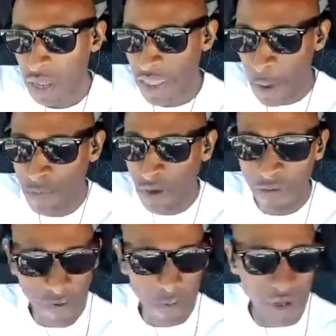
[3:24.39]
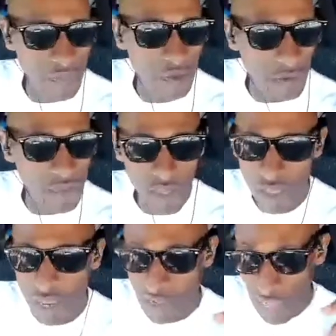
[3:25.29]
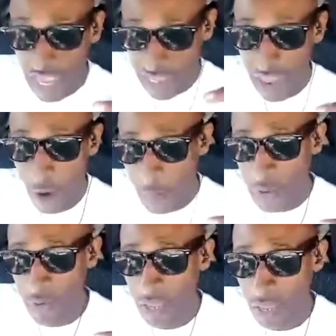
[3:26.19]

And your brother from another mother is here to help you.